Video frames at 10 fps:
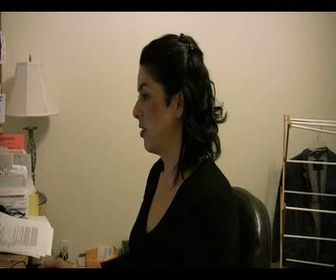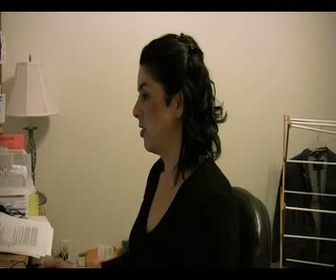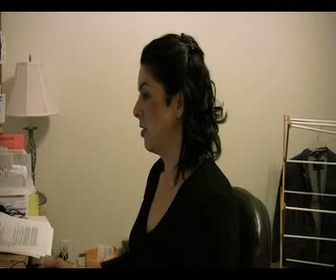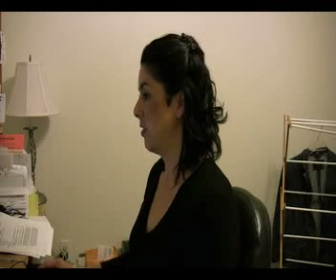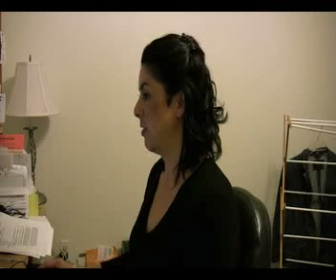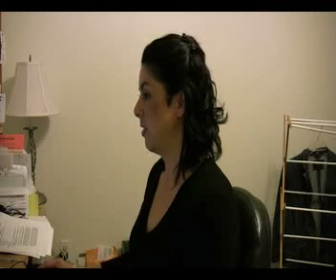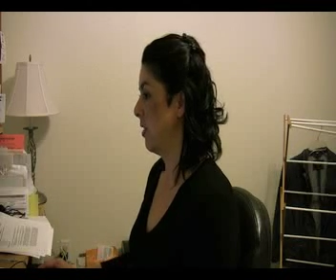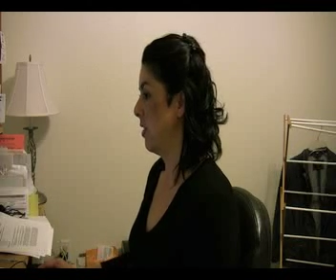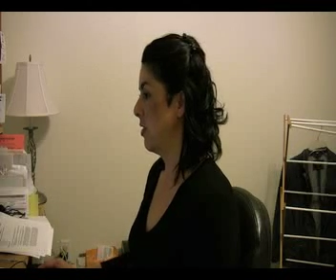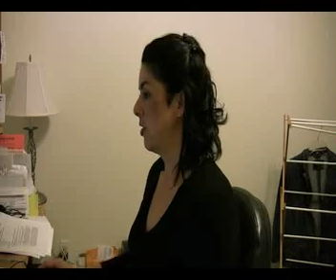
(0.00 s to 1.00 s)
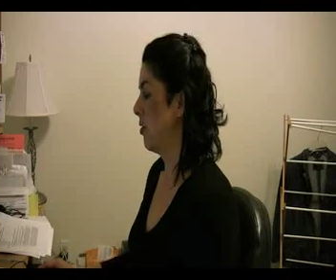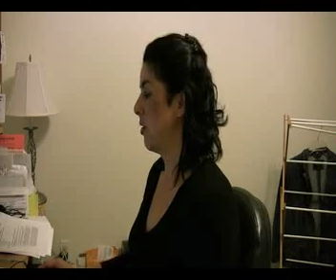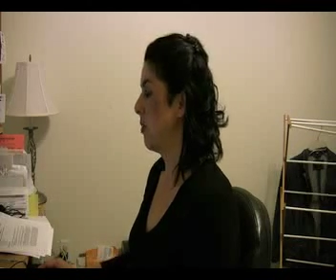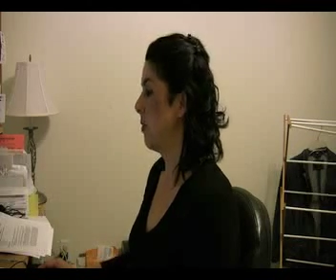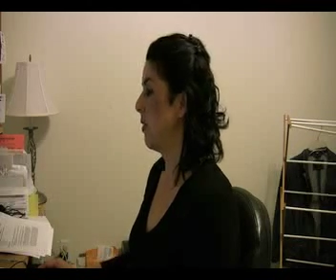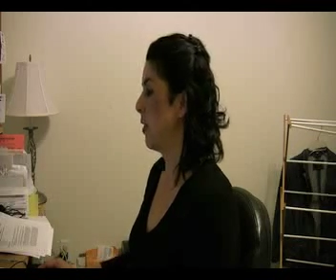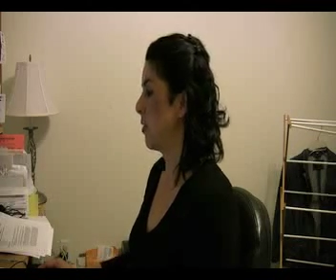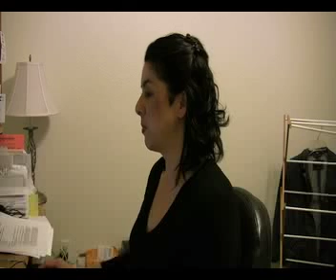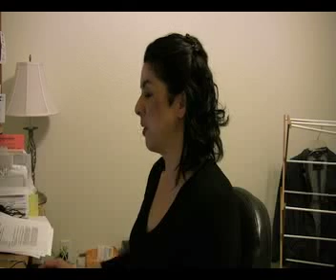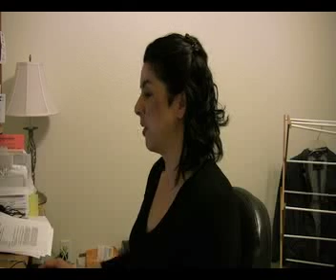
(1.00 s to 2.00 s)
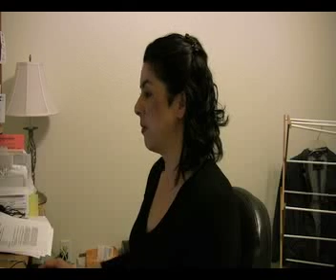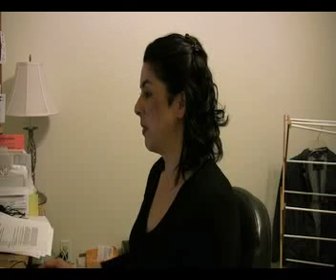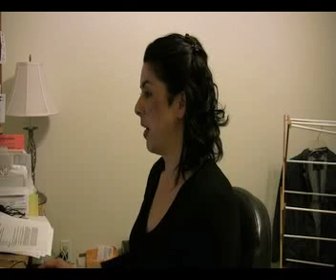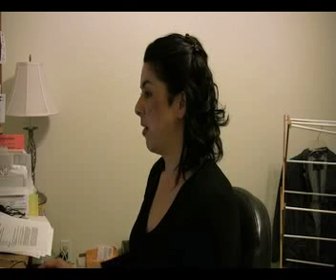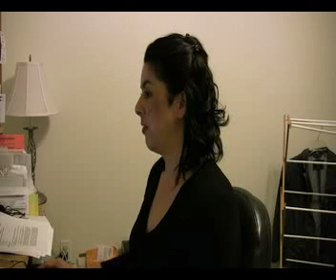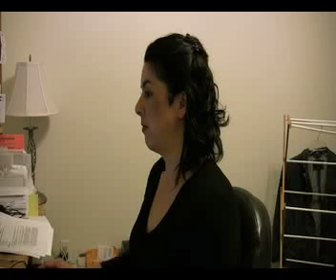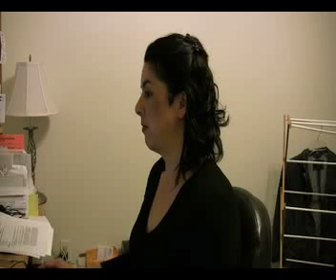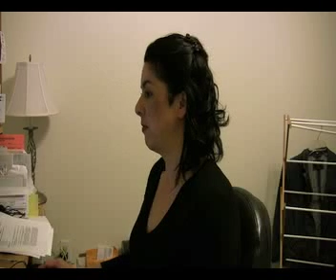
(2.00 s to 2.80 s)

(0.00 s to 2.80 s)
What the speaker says: She's going to be fingerspelling them now.